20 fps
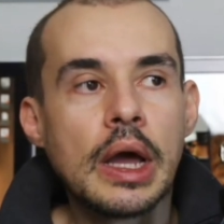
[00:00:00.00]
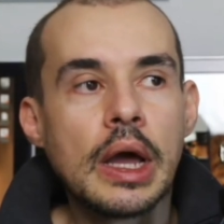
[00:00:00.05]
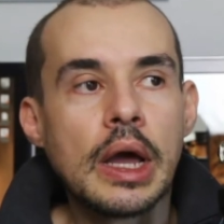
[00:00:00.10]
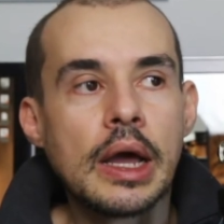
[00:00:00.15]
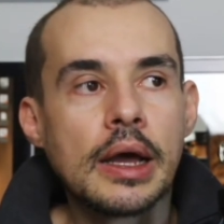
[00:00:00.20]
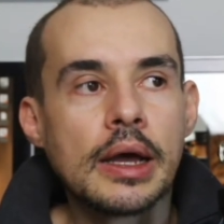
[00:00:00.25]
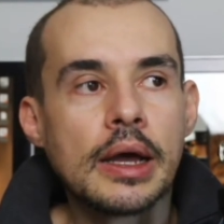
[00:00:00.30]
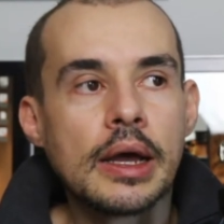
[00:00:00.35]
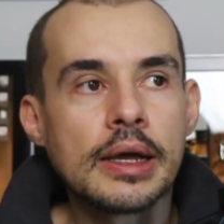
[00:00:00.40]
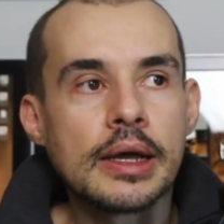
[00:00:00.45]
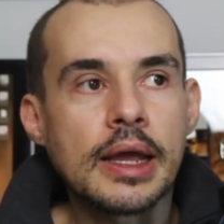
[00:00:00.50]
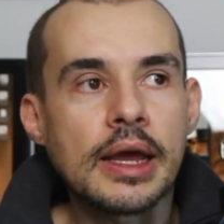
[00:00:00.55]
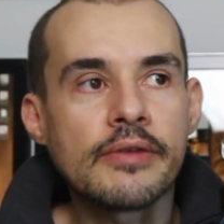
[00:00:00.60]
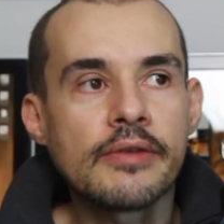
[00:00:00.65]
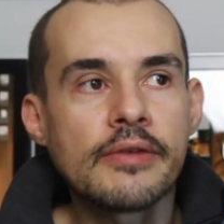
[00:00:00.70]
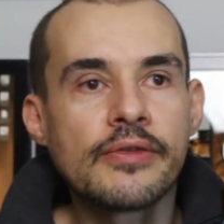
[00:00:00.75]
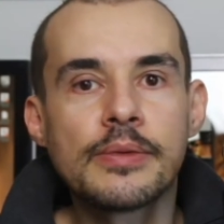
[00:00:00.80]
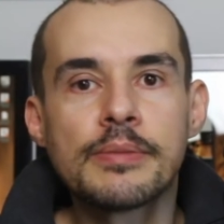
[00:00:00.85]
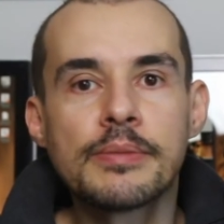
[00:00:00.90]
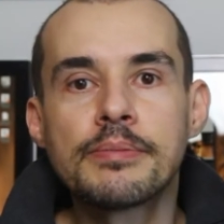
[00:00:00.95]
kind of
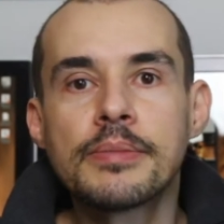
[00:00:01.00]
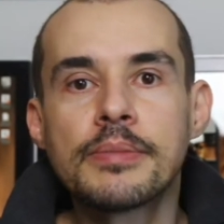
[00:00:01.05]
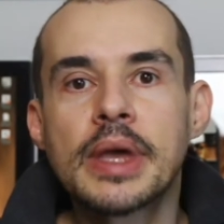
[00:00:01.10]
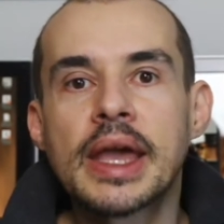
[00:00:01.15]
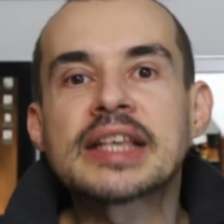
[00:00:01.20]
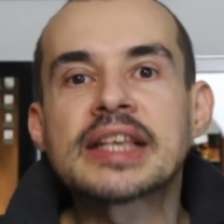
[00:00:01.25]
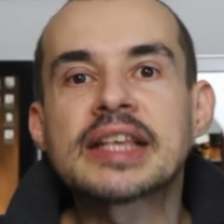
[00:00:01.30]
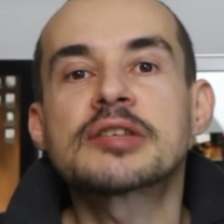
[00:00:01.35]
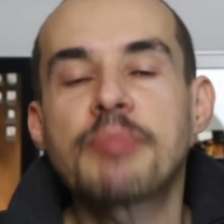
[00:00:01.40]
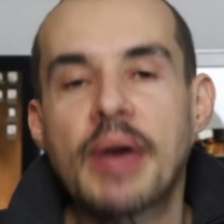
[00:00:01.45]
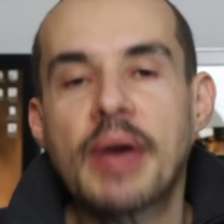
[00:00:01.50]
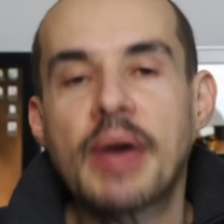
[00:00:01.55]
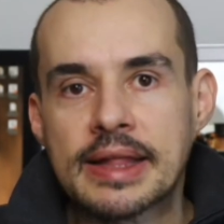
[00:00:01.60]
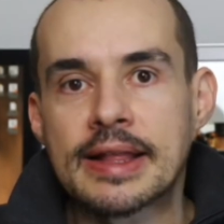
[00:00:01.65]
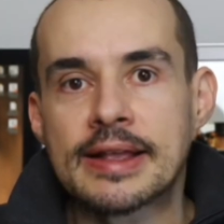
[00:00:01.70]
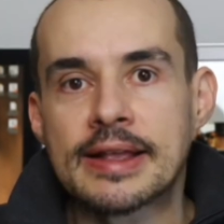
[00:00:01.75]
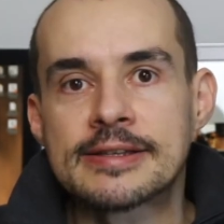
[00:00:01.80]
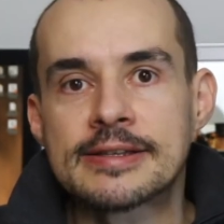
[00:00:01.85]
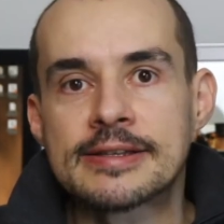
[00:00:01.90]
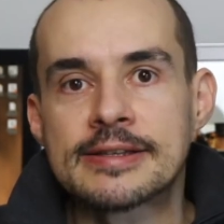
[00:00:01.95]
expect
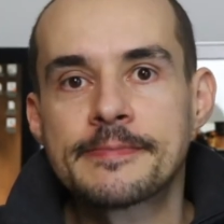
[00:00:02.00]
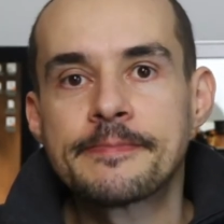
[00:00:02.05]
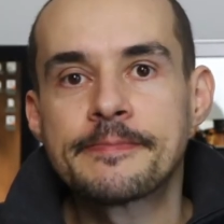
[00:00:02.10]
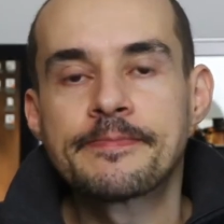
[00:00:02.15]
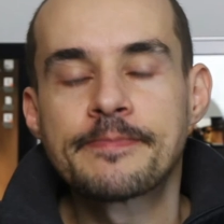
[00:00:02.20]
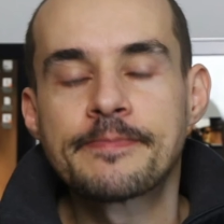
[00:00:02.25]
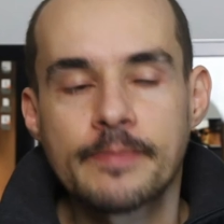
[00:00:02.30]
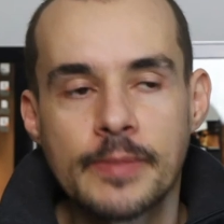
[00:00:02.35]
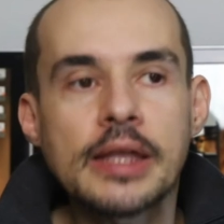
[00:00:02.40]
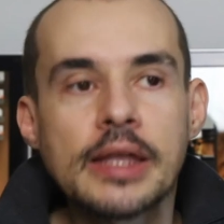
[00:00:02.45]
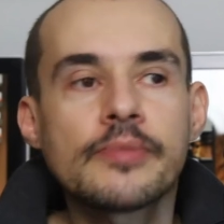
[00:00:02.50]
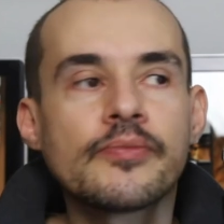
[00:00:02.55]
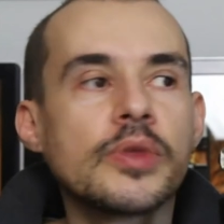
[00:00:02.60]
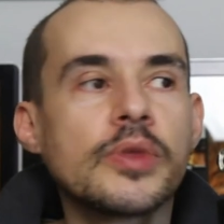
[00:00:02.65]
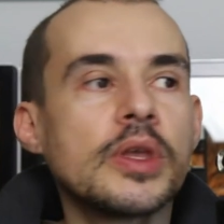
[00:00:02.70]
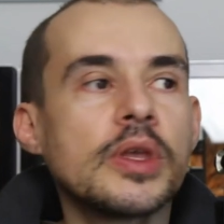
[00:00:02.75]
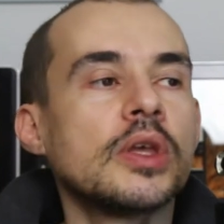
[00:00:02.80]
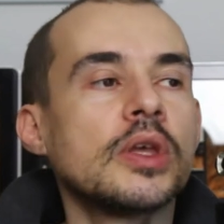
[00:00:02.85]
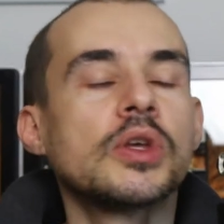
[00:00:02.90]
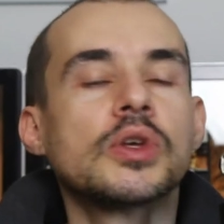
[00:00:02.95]
this, right?
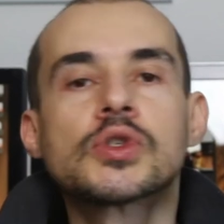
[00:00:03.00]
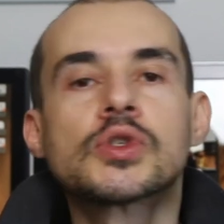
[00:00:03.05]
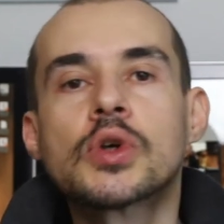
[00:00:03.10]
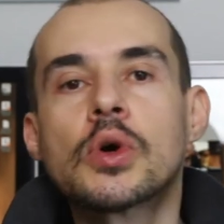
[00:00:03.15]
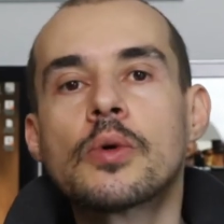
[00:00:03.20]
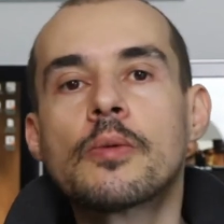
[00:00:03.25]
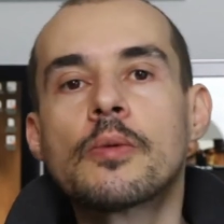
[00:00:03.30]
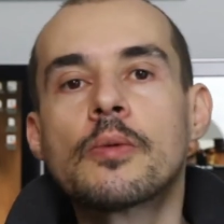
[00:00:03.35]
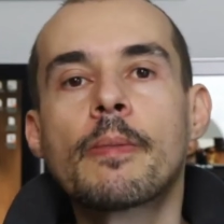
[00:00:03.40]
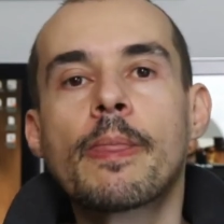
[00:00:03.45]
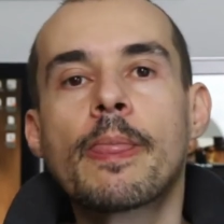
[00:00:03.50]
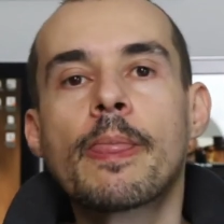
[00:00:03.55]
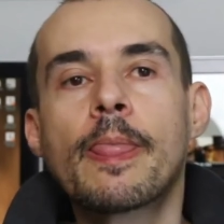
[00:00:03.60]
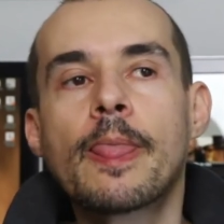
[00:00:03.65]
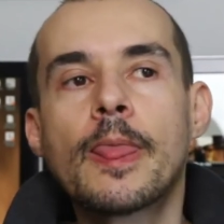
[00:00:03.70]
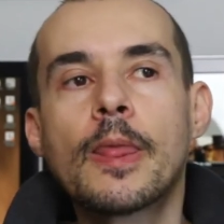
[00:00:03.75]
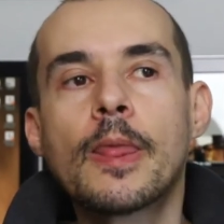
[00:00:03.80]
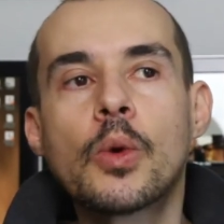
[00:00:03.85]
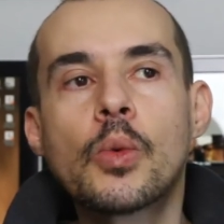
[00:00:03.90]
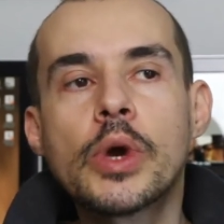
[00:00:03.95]
So
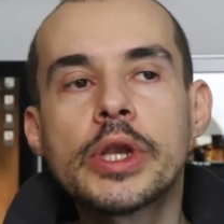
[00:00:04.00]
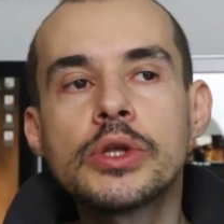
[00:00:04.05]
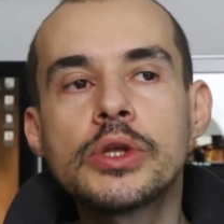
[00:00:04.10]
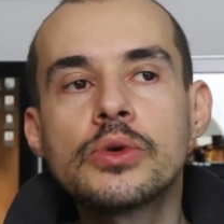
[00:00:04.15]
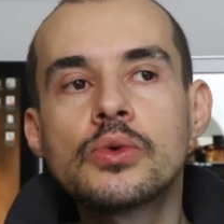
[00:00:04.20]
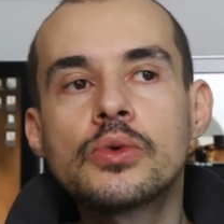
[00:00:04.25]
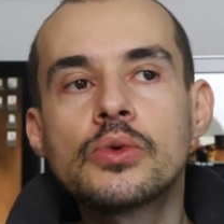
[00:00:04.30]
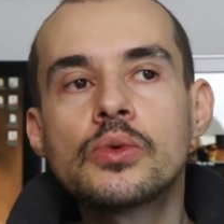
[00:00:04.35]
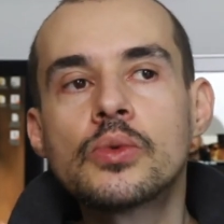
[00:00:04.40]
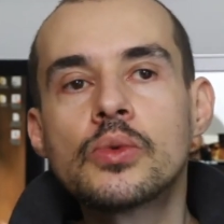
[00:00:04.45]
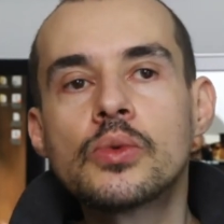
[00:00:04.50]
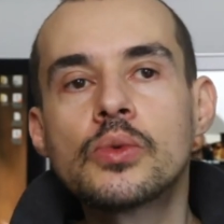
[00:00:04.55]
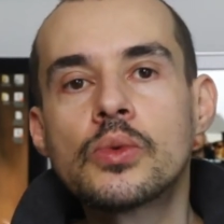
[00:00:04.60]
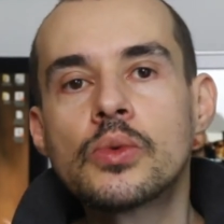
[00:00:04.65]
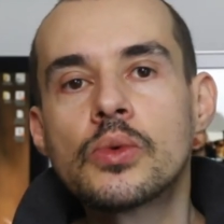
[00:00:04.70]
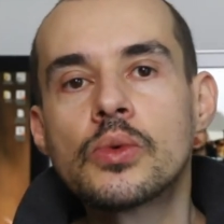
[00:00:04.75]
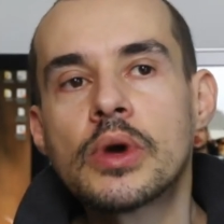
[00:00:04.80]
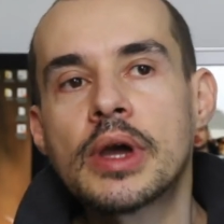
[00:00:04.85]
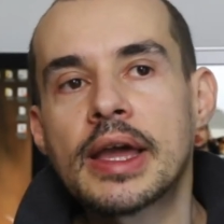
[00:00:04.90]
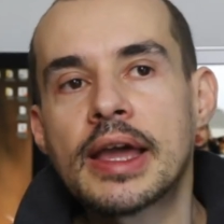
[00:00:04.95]
when you
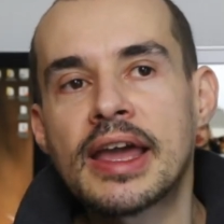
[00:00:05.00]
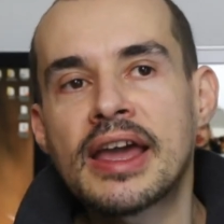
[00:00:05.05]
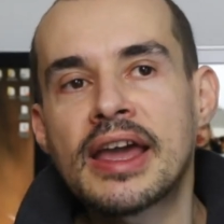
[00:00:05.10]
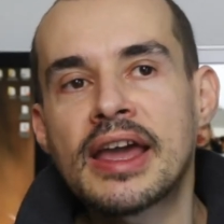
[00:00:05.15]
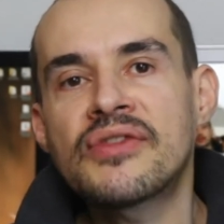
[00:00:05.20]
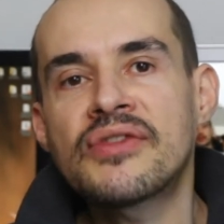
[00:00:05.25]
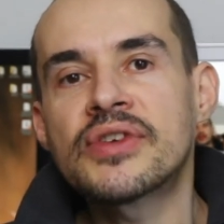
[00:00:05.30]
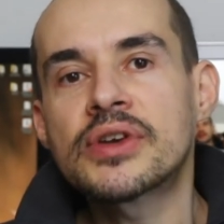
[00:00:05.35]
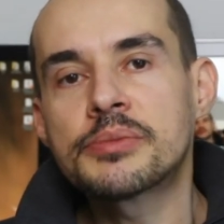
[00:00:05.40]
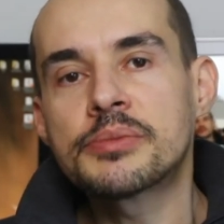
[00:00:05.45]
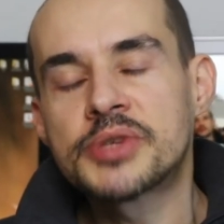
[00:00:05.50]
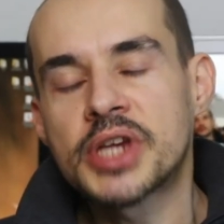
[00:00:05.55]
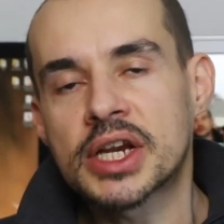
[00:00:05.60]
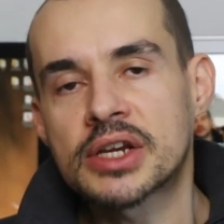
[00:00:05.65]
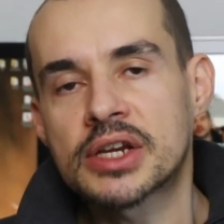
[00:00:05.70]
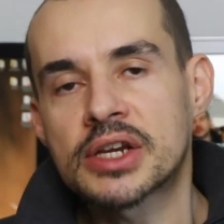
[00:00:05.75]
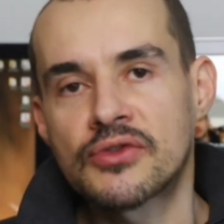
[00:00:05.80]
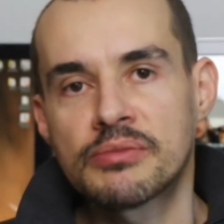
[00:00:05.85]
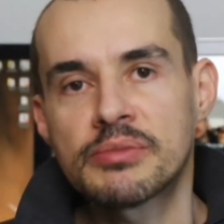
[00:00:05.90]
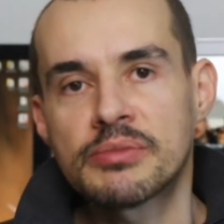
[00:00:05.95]
have an objection from
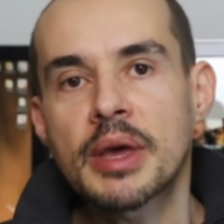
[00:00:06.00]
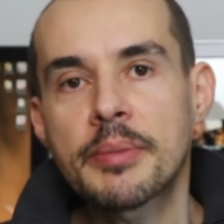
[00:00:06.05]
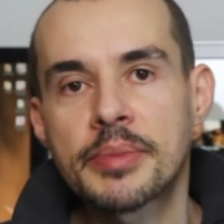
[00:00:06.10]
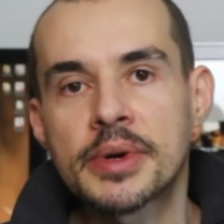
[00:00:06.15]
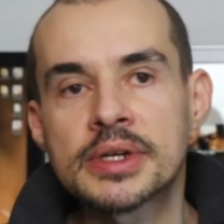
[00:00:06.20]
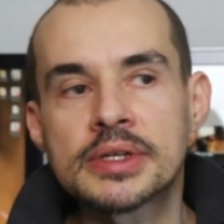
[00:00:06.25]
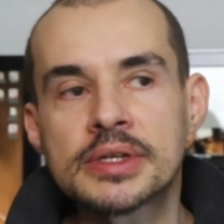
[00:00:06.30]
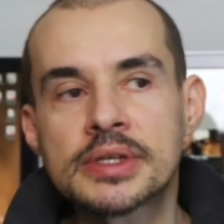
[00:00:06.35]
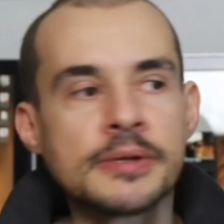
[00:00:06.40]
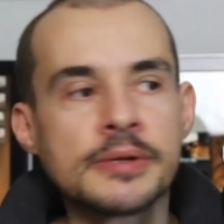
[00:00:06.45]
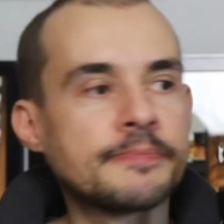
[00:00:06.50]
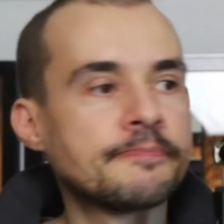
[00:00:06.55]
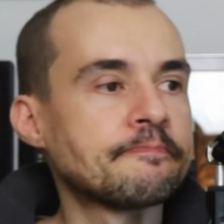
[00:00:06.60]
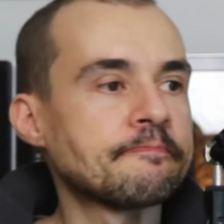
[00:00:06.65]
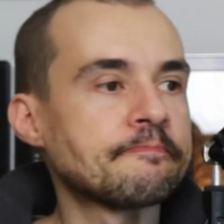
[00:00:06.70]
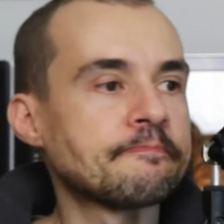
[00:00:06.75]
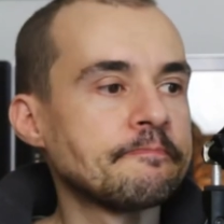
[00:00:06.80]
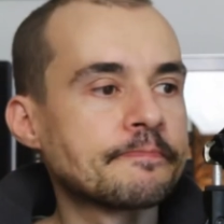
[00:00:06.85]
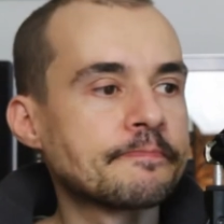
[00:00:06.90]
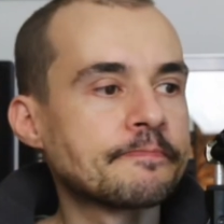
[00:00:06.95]
that person,
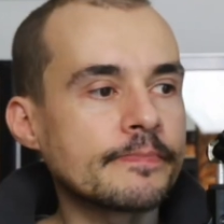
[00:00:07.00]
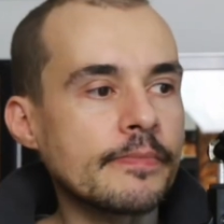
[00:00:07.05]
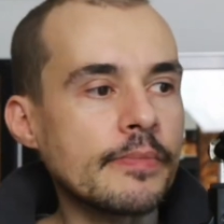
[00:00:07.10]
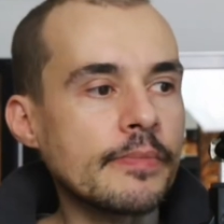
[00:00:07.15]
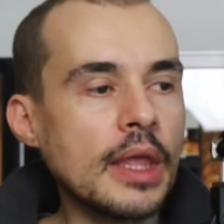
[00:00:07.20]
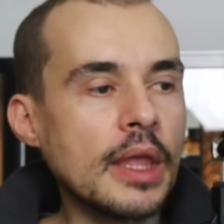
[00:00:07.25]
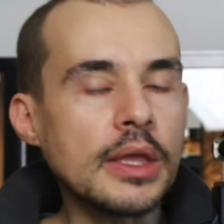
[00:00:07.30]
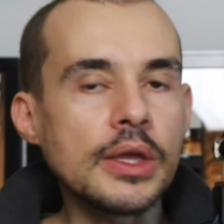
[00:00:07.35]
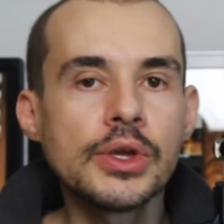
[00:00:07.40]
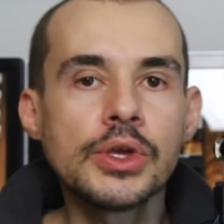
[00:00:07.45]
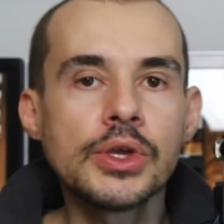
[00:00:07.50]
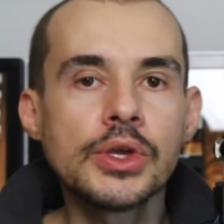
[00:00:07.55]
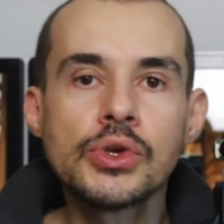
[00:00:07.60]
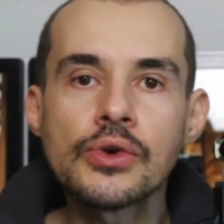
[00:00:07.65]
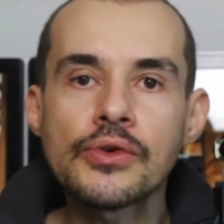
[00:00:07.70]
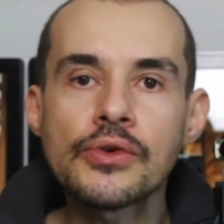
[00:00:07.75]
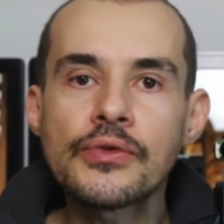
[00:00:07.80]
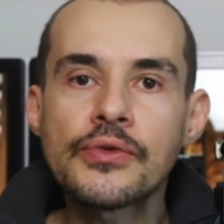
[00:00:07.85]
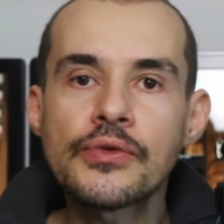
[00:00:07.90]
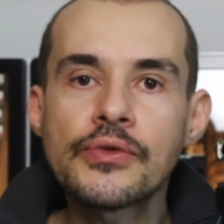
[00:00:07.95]
your
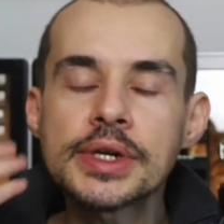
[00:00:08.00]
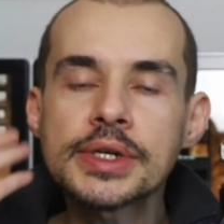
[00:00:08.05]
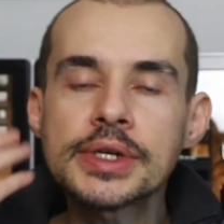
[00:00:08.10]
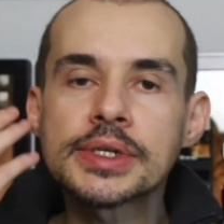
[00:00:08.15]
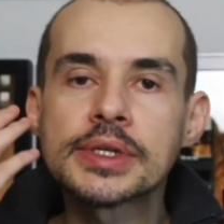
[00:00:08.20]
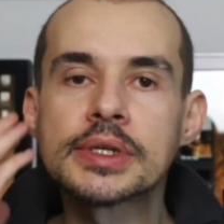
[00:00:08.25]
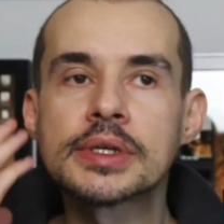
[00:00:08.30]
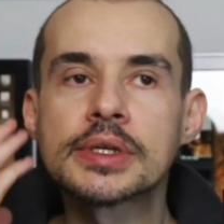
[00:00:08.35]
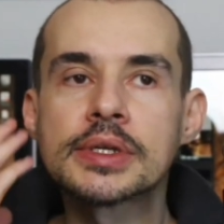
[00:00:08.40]
first